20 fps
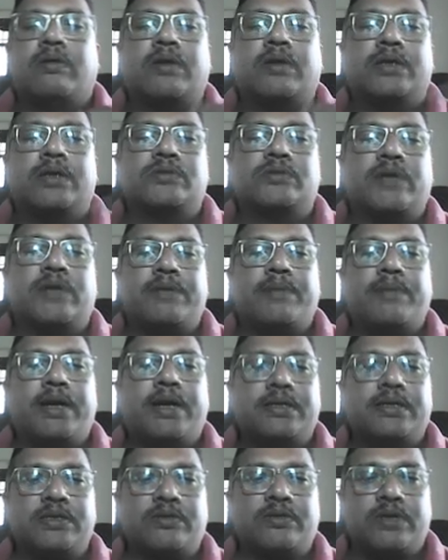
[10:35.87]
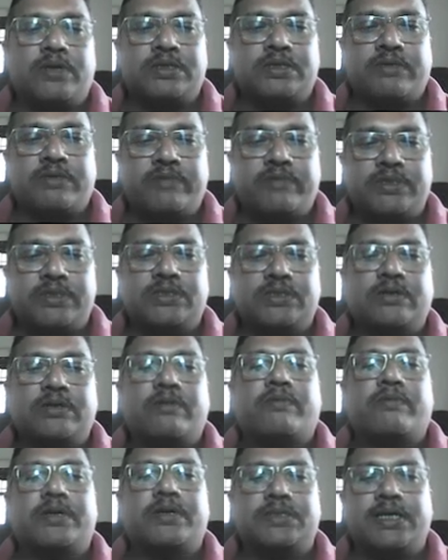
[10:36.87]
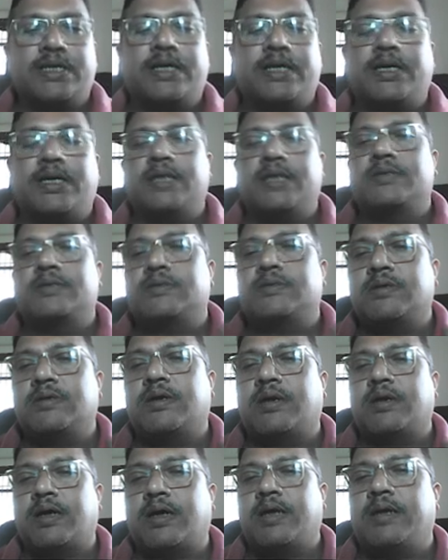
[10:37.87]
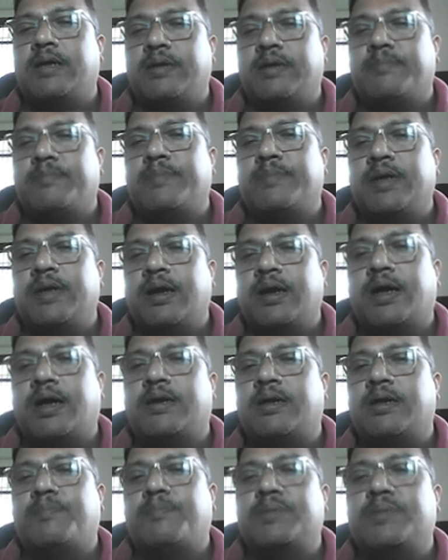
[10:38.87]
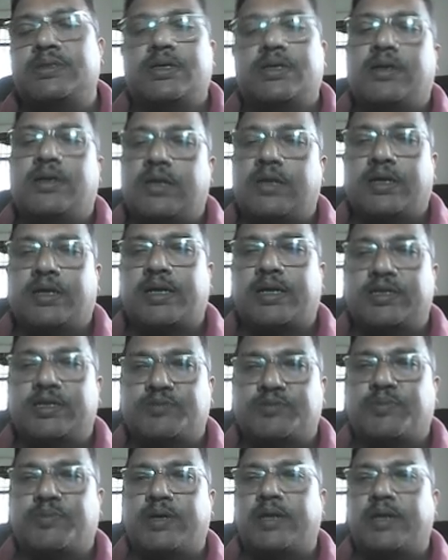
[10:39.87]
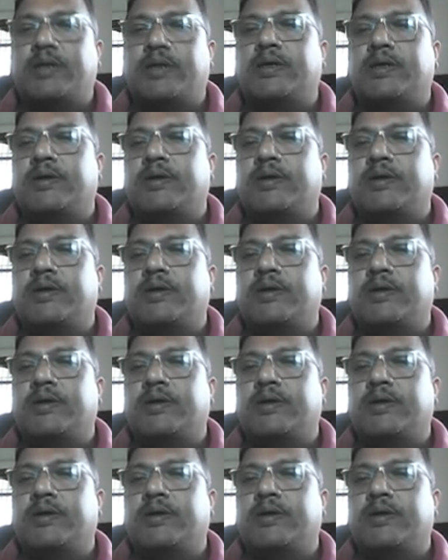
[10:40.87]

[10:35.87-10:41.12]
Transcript: Okay, so I made a situation which one side it is highly 100% transparent,